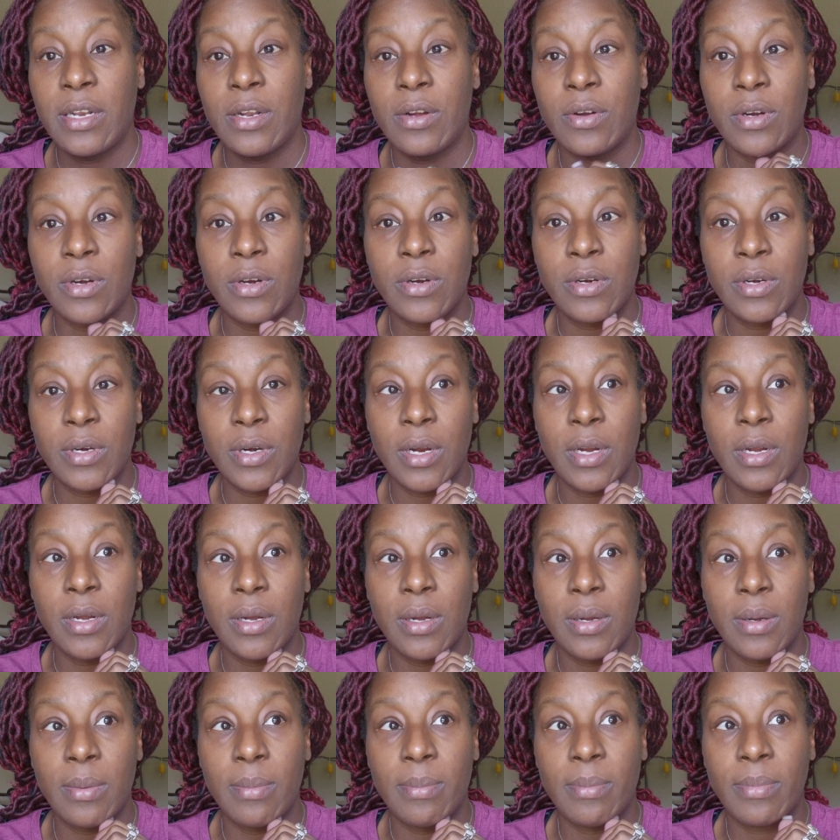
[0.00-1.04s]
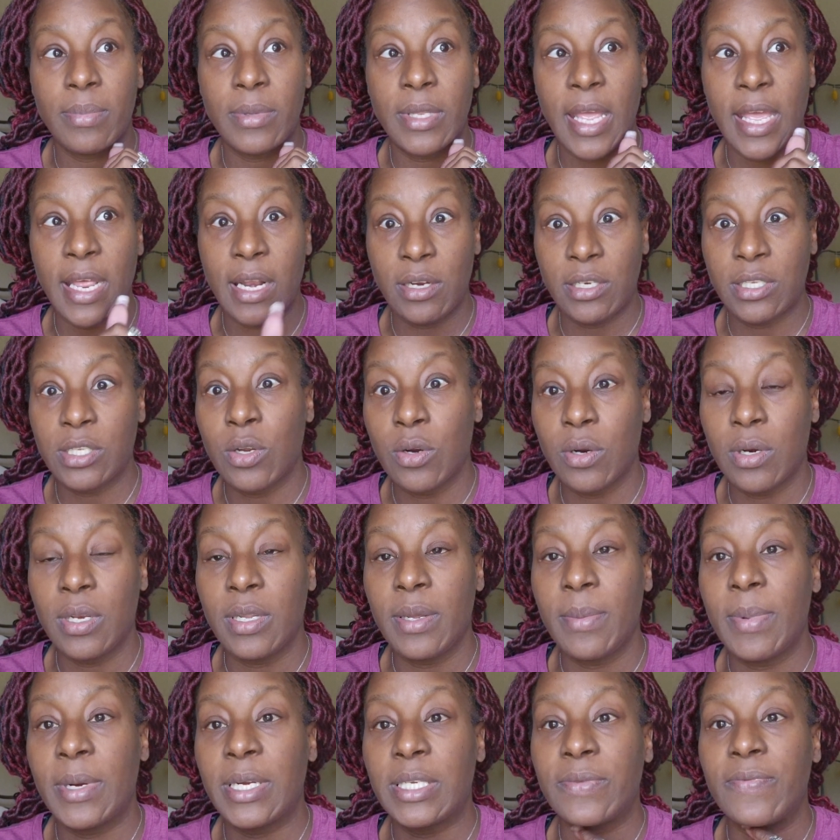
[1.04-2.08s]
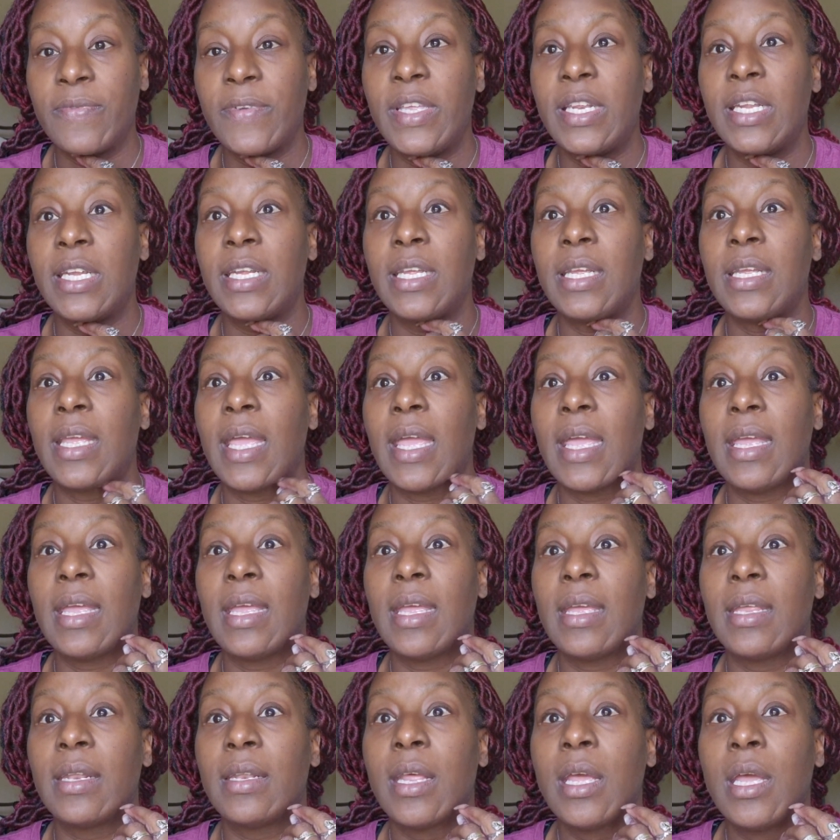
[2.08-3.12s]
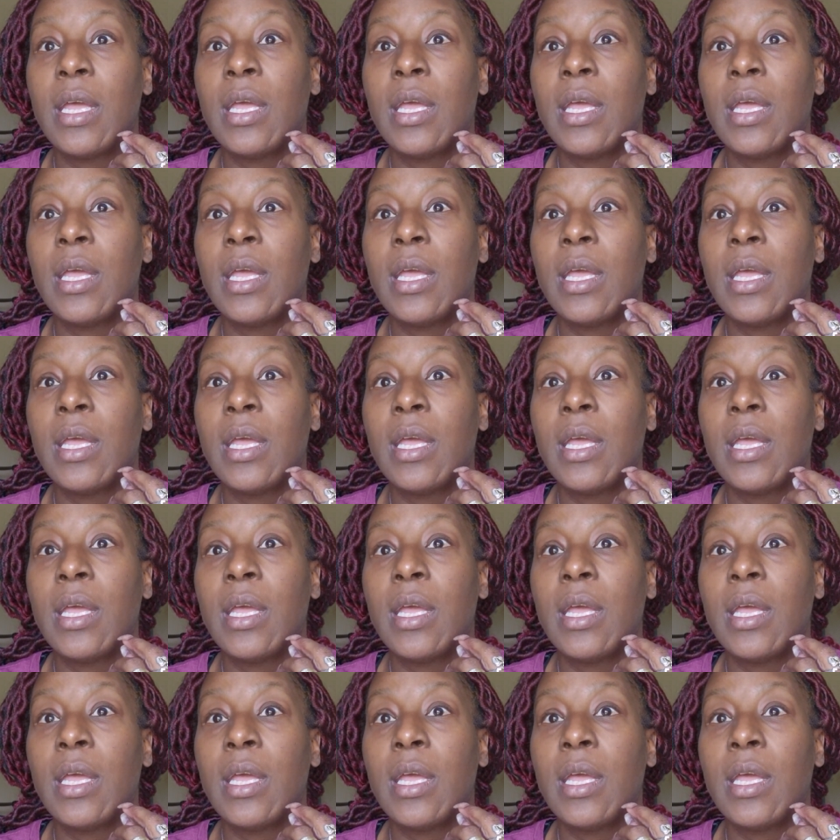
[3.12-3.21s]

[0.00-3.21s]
or that are currently breastfeeding, and